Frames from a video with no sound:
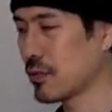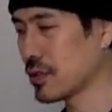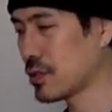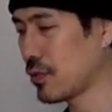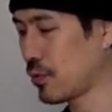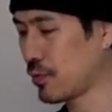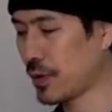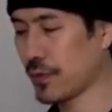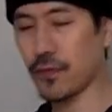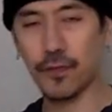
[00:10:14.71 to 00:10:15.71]
So
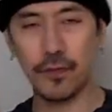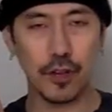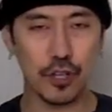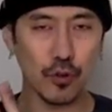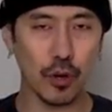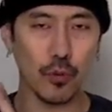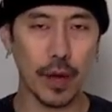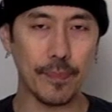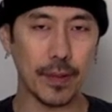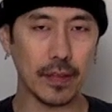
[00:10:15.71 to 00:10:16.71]
with a short
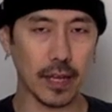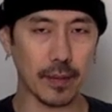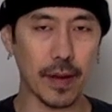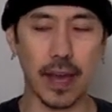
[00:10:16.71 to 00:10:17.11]
weapon like my